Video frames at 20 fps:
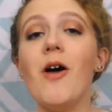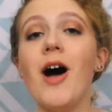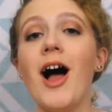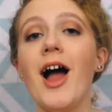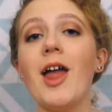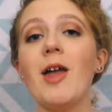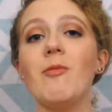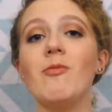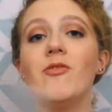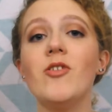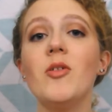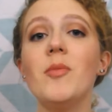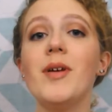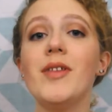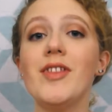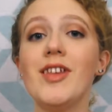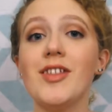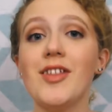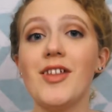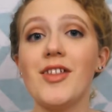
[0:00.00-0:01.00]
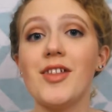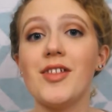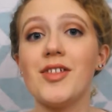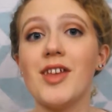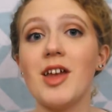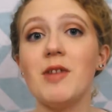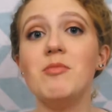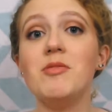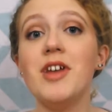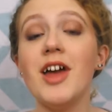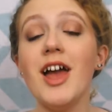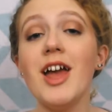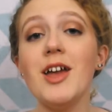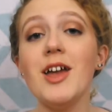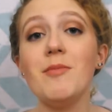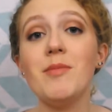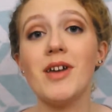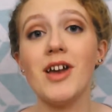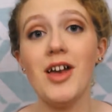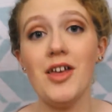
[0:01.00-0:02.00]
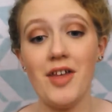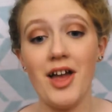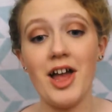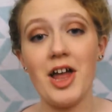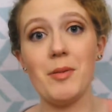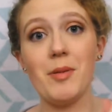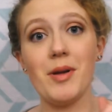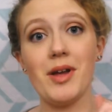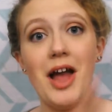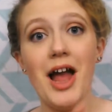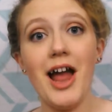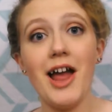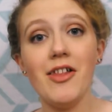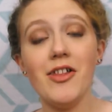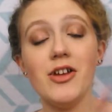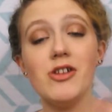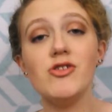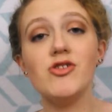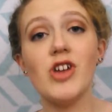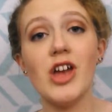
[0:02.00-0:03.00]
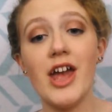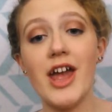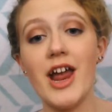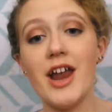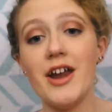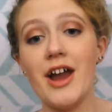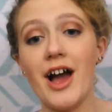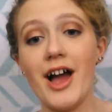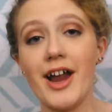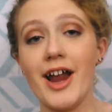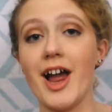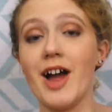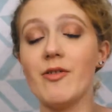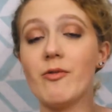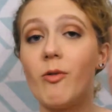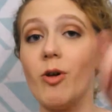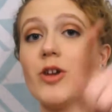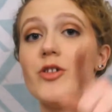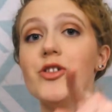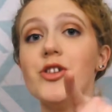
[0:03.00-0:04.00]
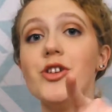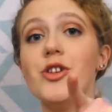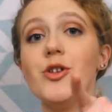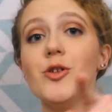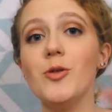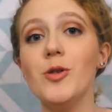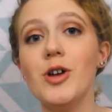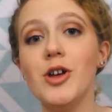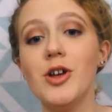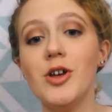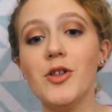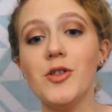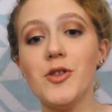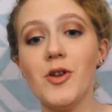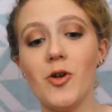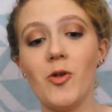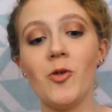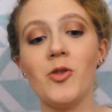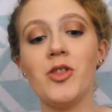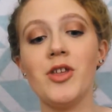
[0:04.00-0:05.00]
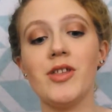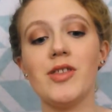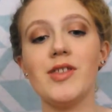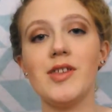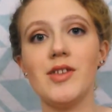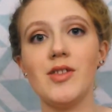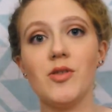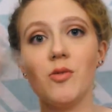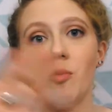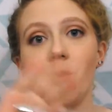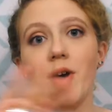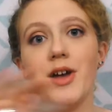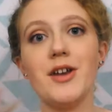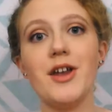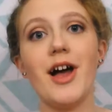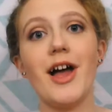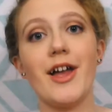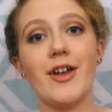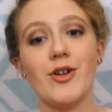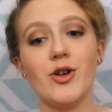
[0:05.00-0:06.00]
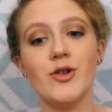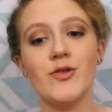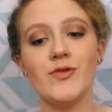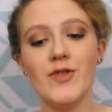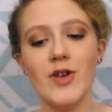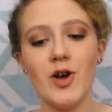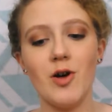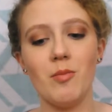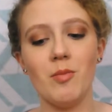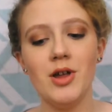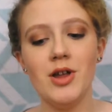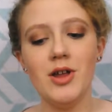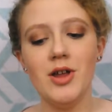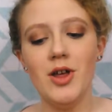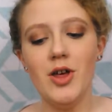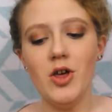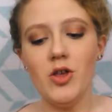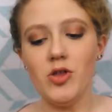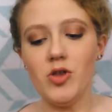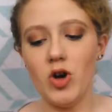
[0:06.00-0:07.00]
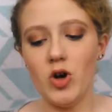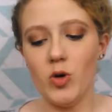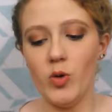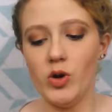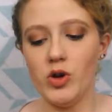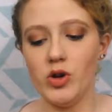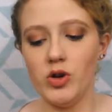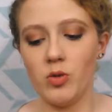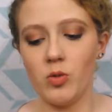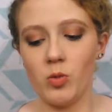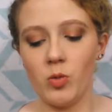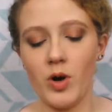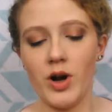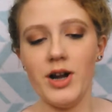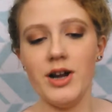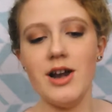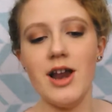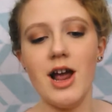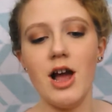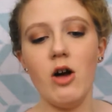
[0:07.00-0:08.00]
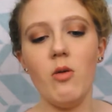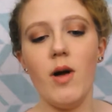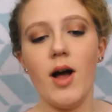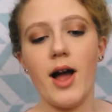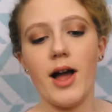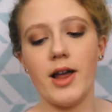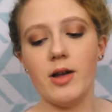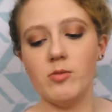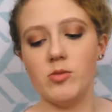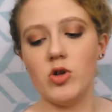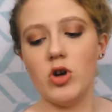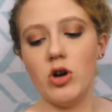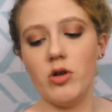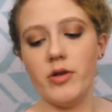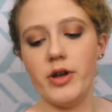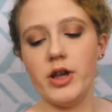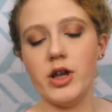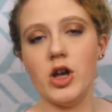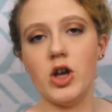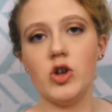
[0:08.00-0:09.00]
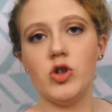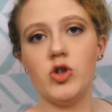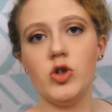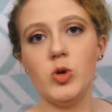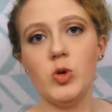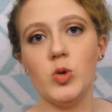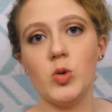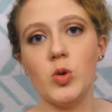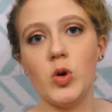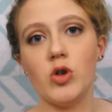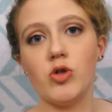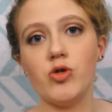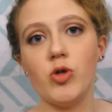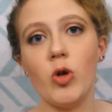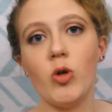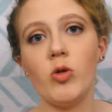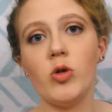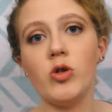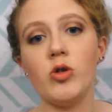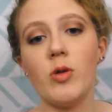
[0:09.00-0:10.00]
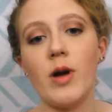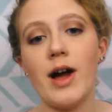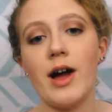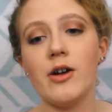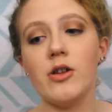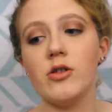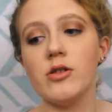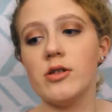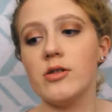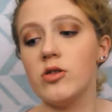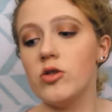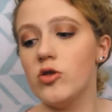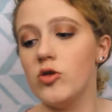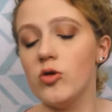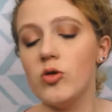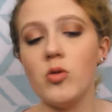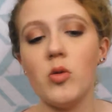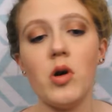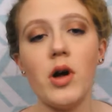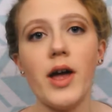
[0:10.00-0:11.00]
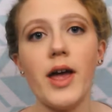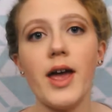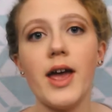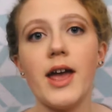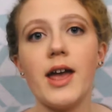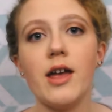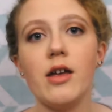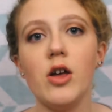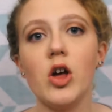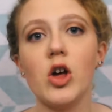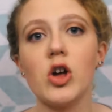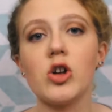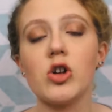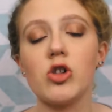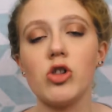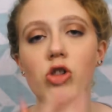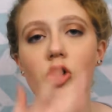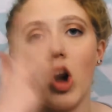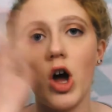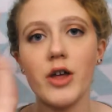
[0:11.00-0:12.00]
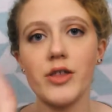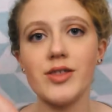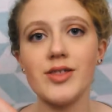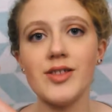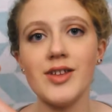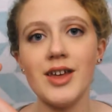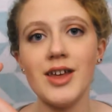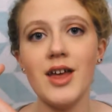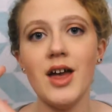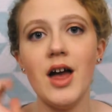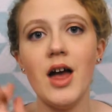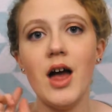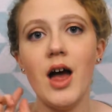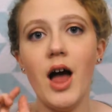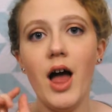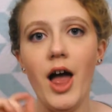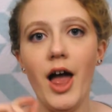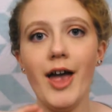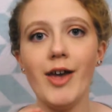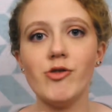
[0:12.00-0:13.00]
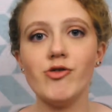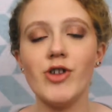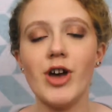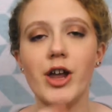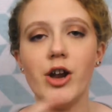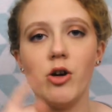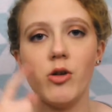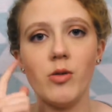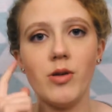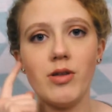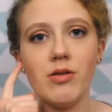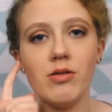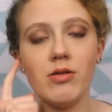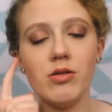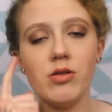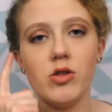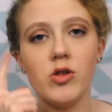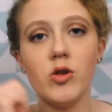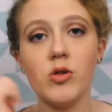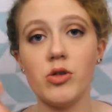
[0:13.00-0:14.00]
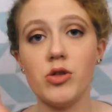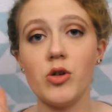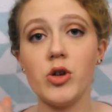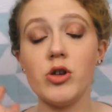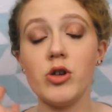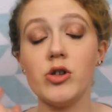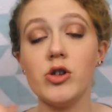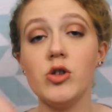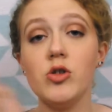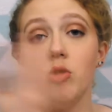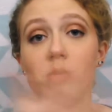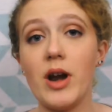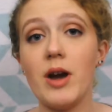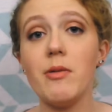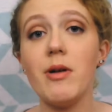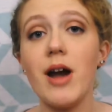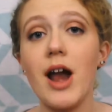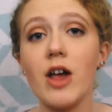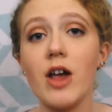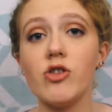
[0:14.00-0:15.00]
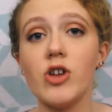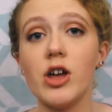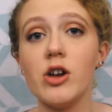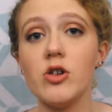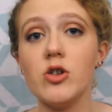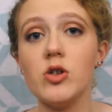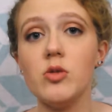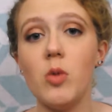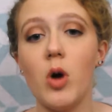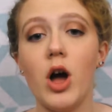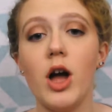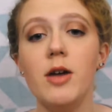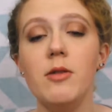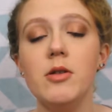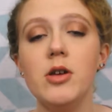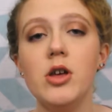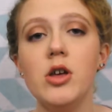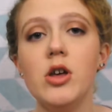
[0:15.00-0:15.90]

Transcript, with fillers: I am filming these on the same day because I am in college and I have work to do, so this is when I could film. So right now I am going to show you how to do a glossy eyeshadow. So you can use whatever eyeshadow you want.